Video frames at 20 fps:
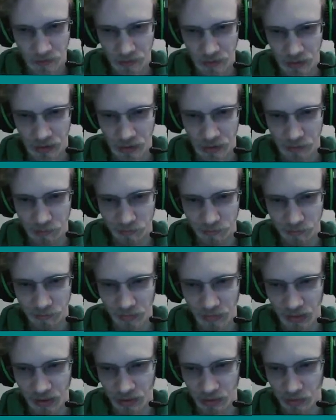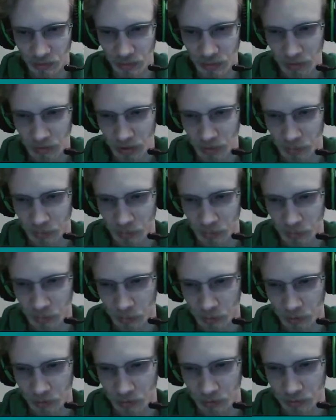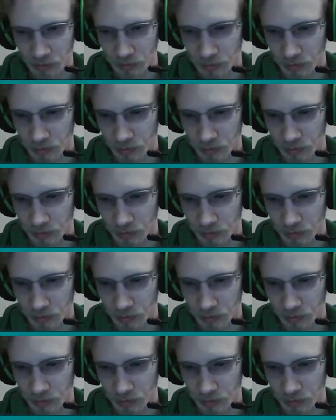So I'm just able to